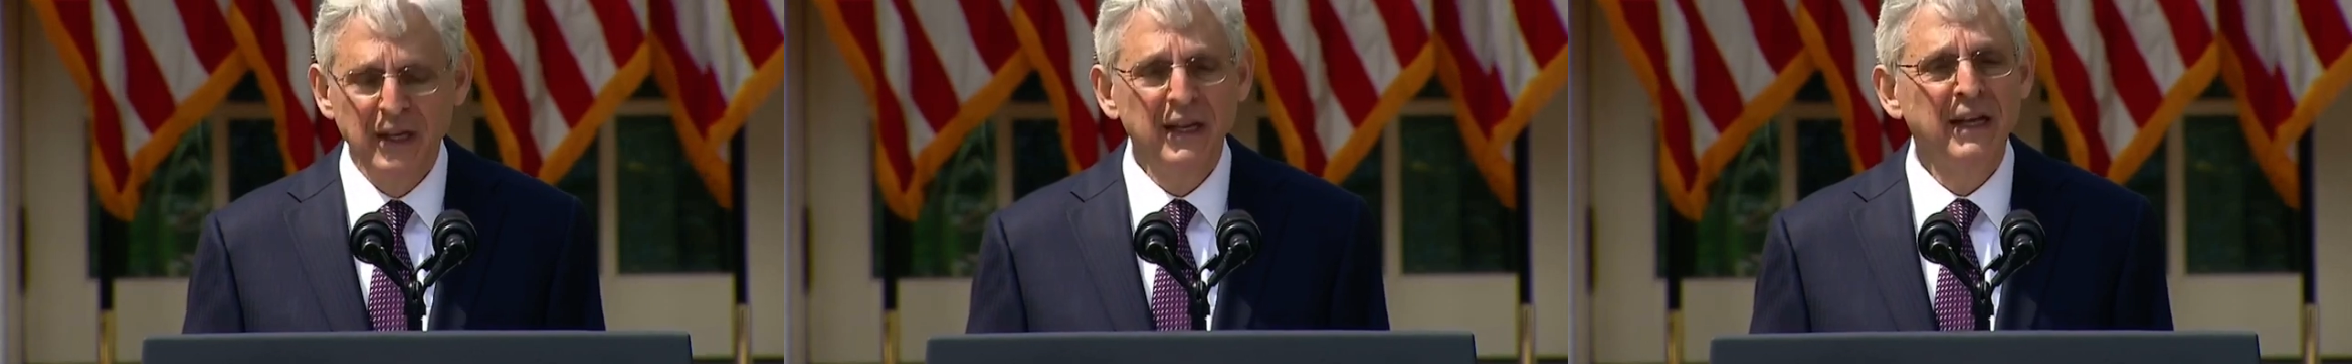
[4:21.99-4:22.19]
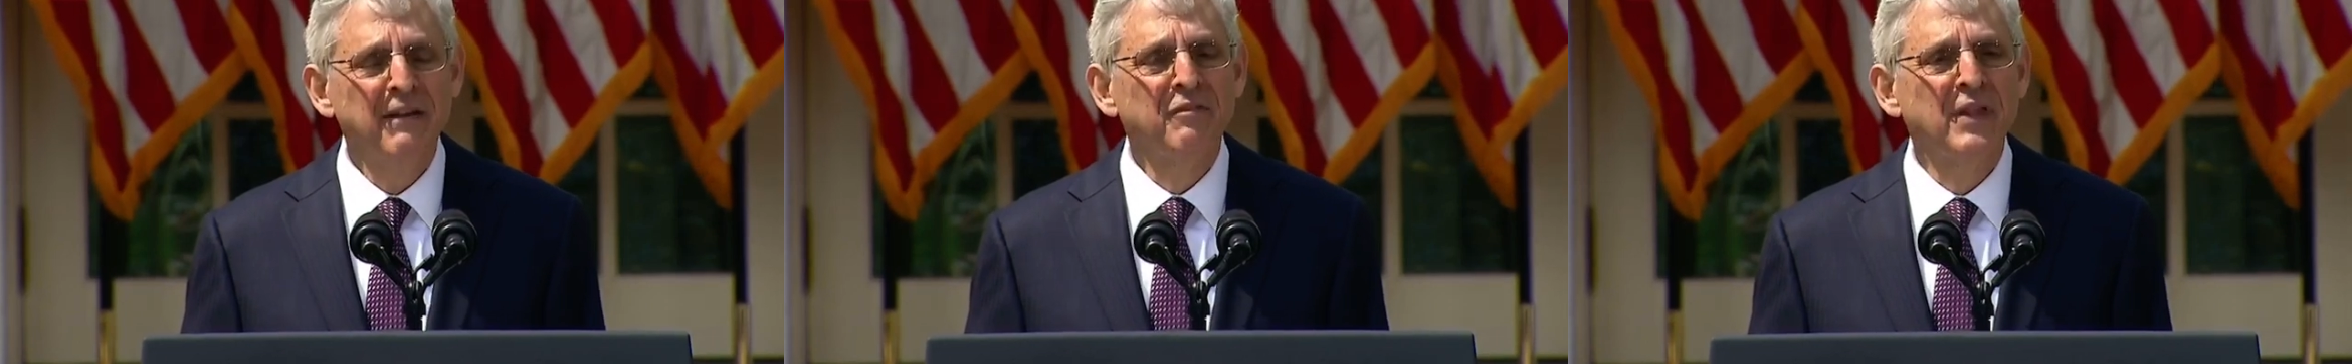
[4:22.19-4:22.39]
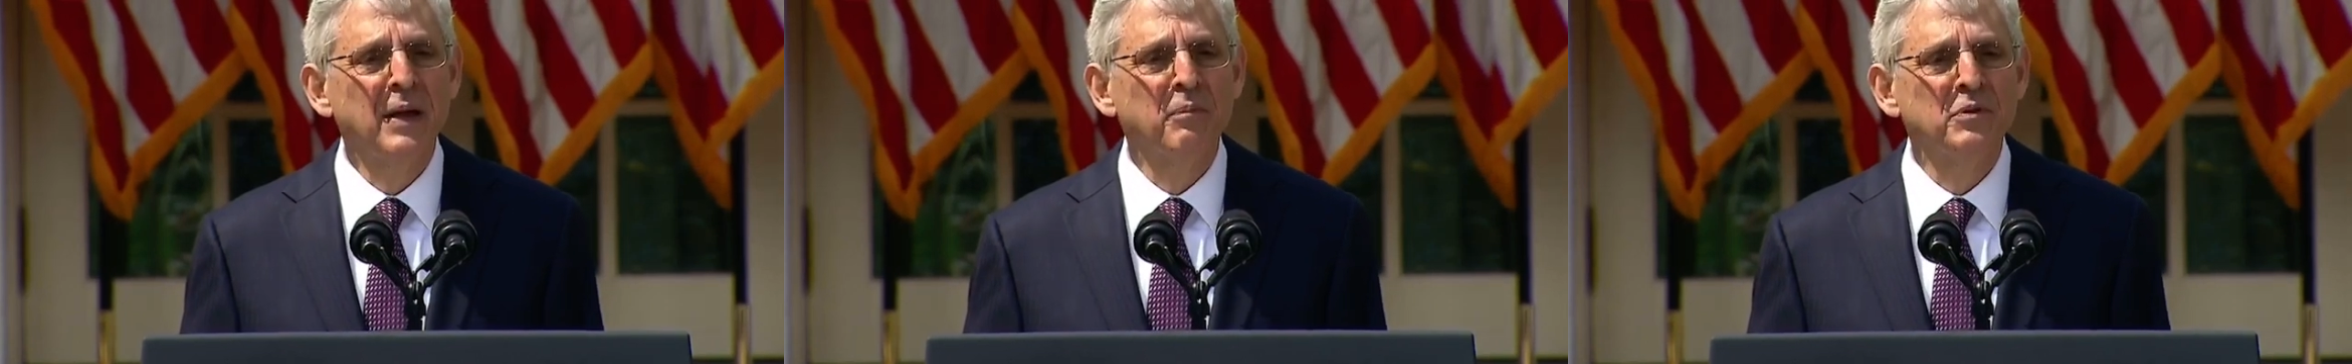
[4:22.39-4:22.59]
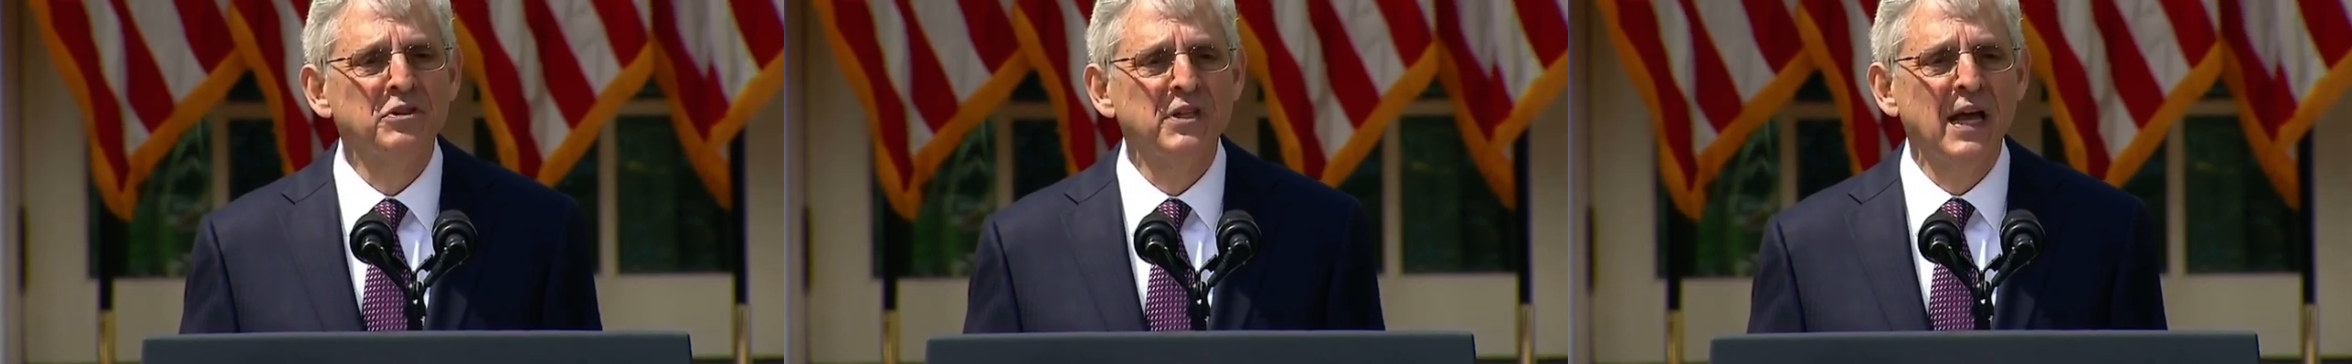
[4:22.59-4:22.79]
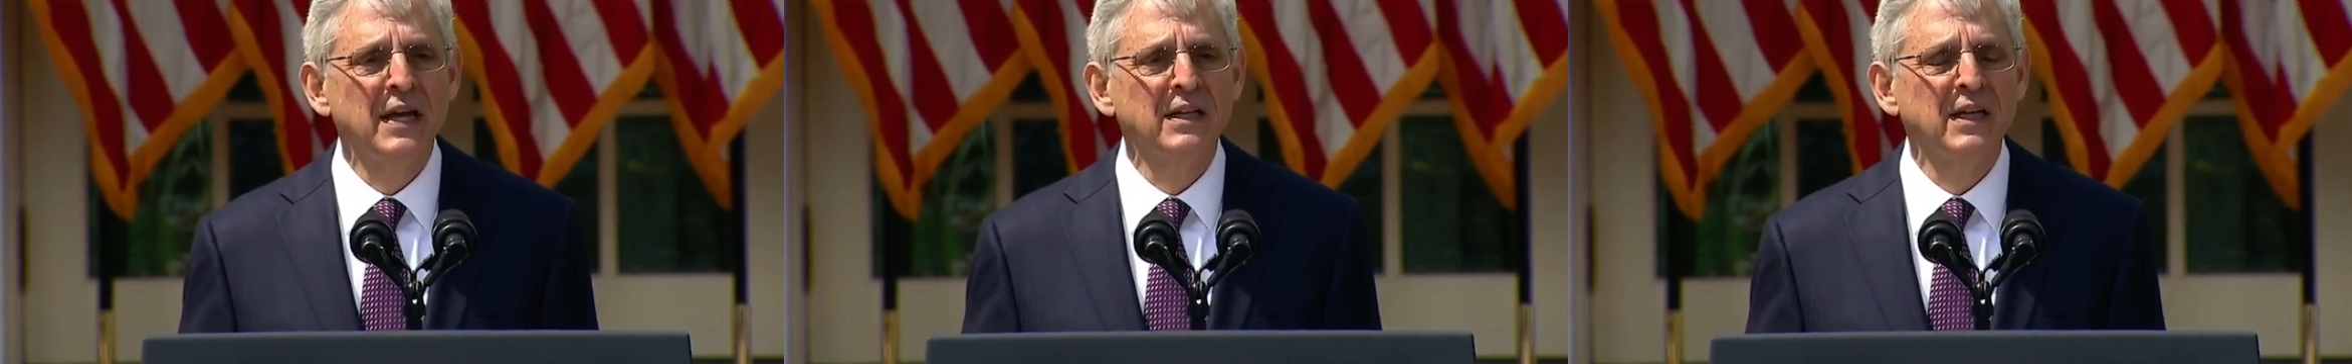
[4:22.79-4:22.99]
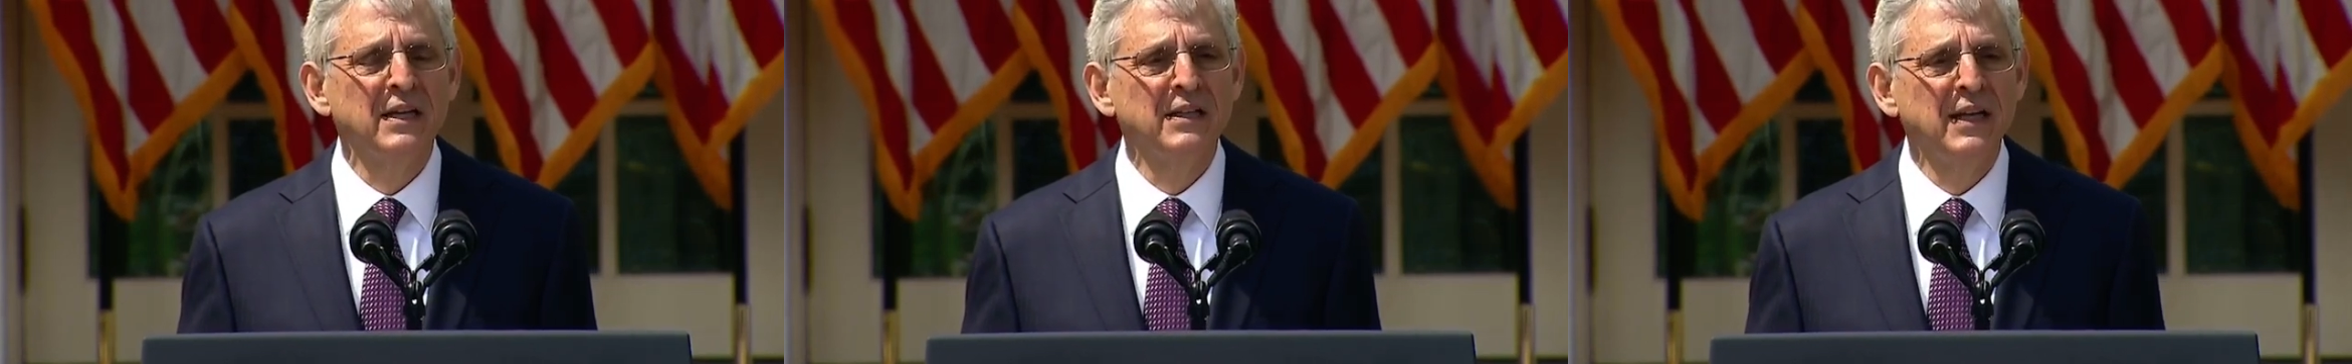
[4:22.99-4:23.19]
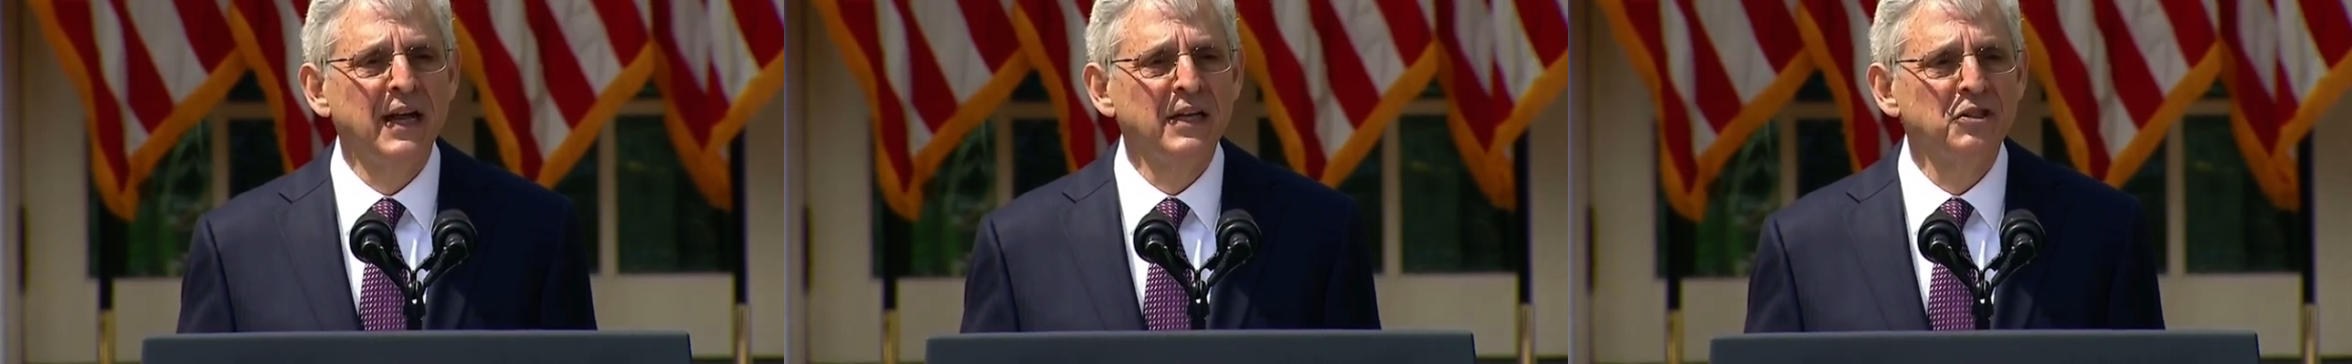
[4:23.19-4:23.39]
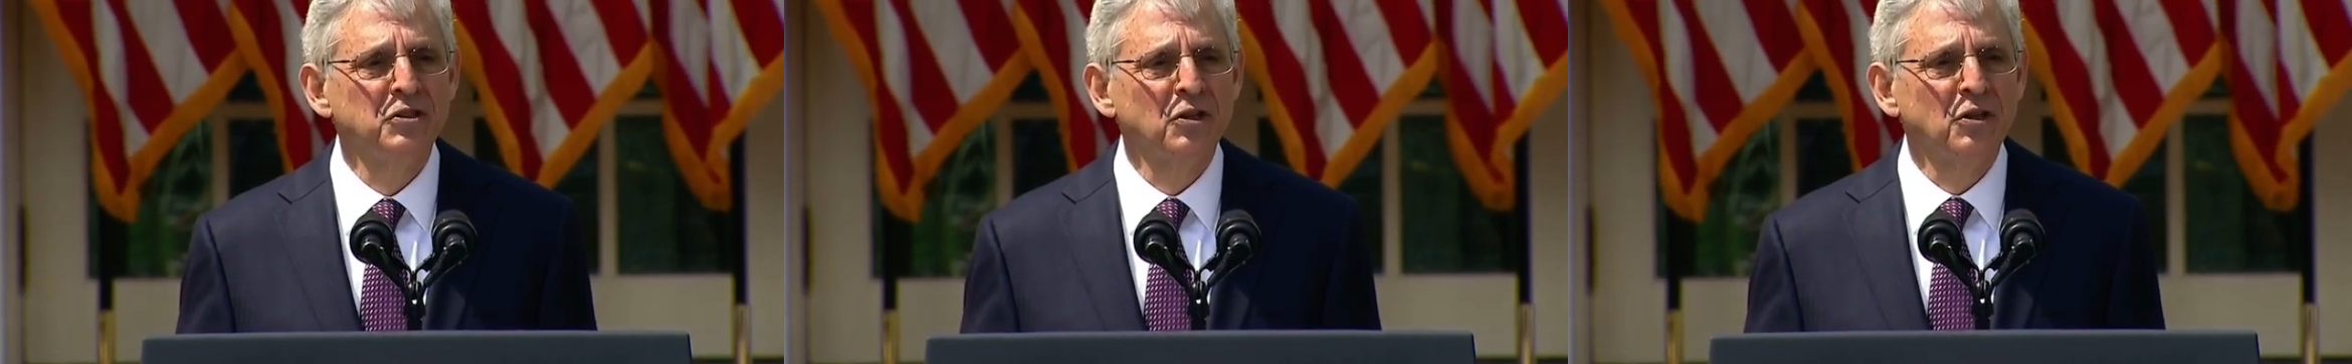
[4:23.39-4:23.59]
if they present a
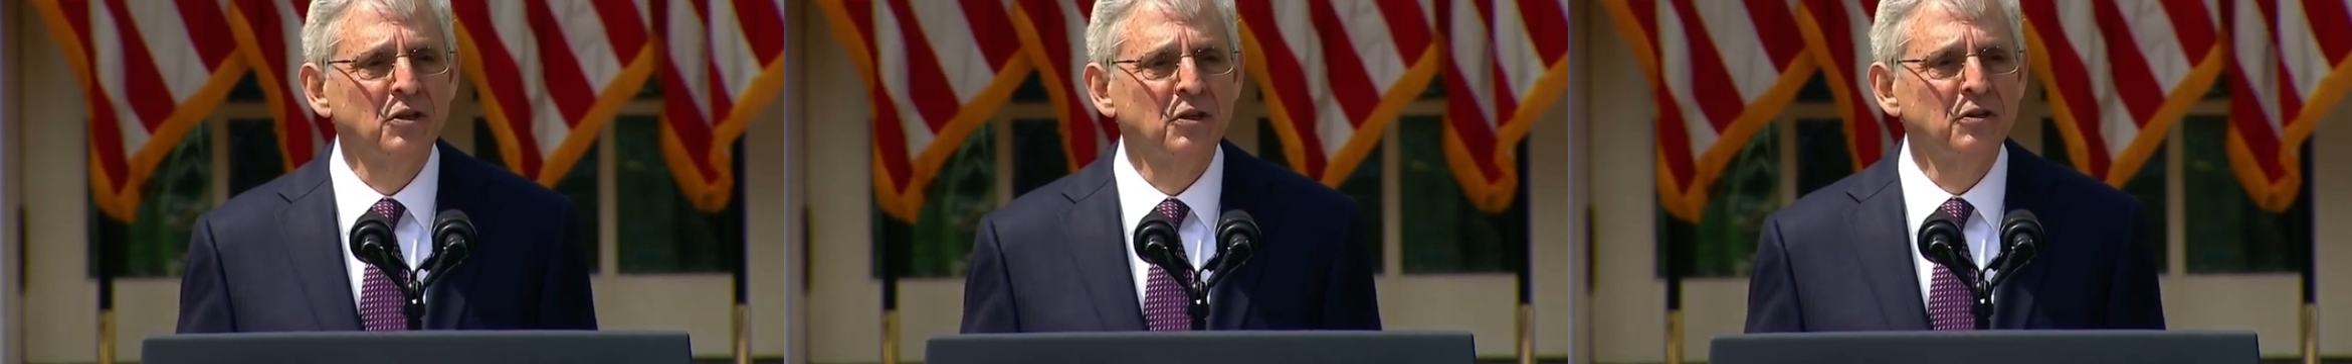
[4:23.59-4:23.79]
danger